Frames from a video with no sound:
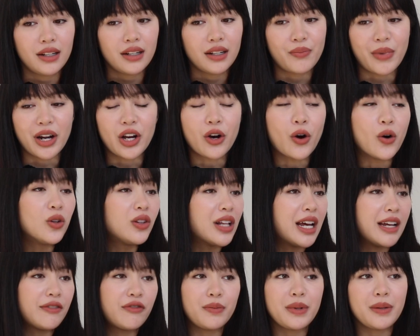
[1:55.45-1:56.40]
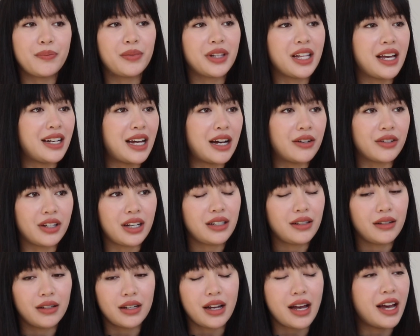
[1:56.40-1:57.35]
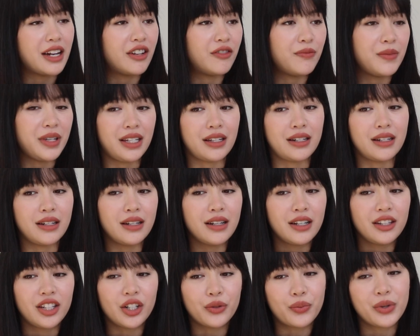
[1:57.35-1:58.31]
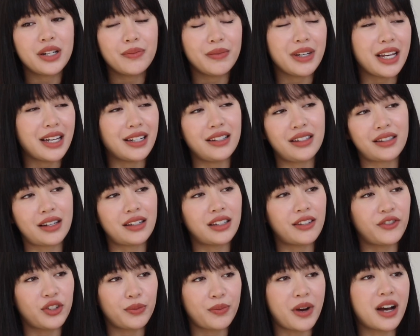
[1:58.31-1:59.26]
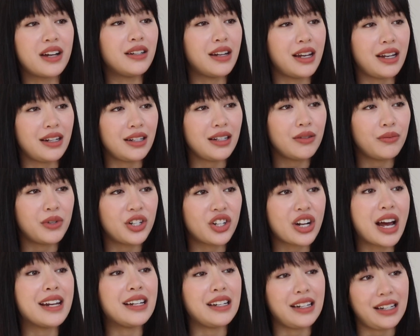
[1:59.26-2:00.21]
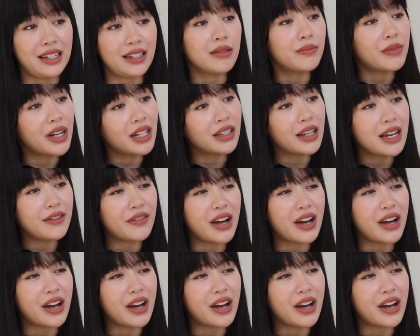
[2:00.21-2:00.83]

my whole life would be planned out ahead of me, and there wouldn't be any sense of spontaneity, which I need in my life.